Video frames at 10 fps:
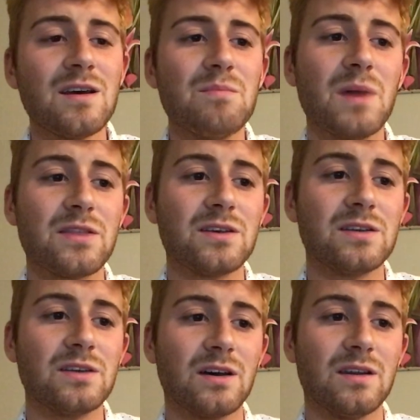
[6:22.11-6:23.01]
method
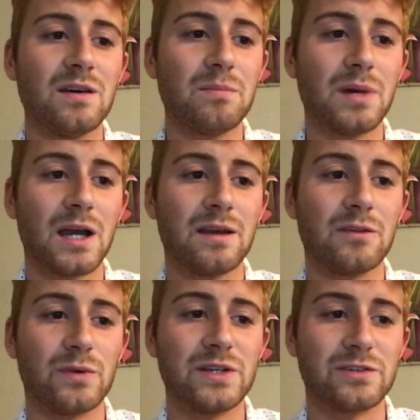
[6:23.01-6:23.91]
done by the
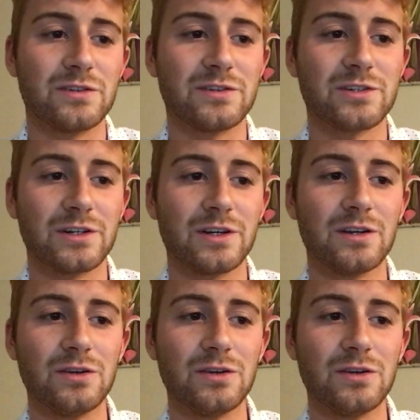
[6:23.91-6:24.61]
researcher